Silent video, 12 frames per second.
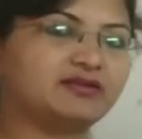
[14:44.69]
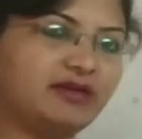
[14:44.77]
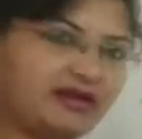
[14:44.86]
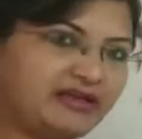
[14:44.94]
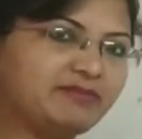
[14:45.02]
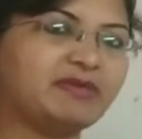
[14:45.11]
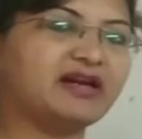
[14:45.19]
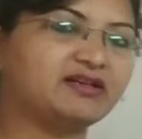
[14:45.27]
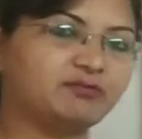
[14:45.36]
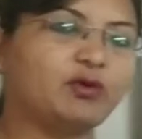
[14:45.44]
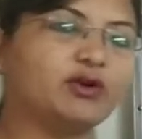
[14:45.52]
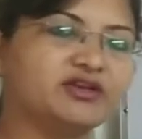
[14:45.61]
In
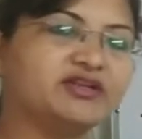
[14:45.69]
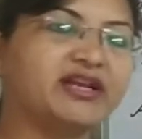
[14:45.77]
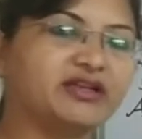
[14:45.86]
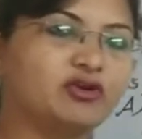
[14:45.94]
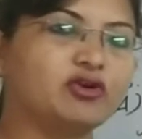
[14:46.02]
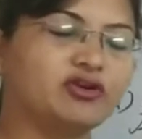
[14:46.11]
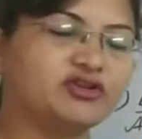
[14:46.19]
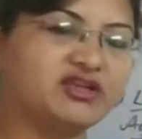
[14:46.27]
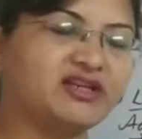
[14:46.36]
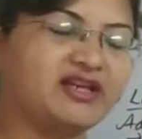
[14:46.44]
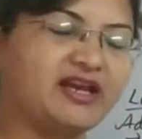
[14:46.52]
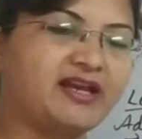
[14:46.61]
modern
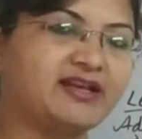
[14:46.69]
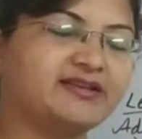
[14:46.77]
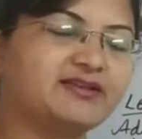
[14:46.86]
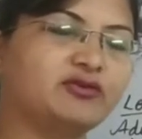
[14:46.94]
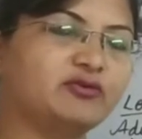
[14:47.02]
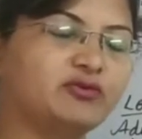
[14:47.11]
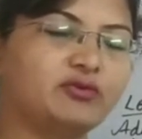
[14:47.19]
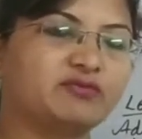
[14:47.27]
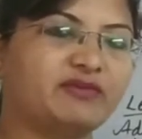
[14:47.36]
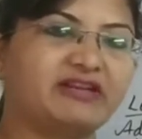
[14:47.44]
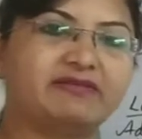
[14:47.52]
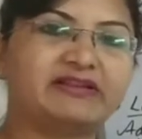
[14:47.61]
technology, as you know
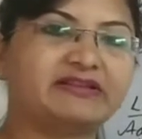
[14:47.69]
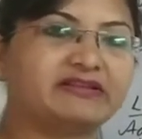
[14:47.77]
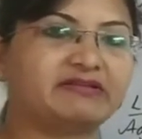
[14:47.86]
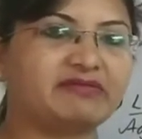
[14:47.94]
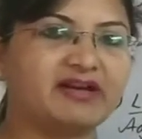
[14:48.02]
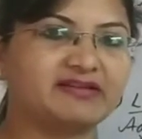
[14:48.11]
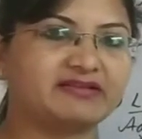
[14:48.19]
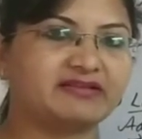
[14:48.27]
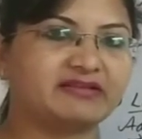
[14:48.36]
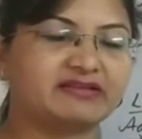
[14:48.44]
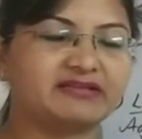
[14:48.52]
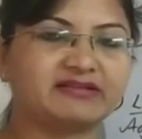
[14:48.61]
very well, the
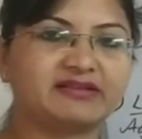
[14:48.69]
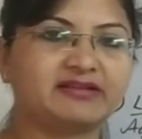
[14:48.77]
devices,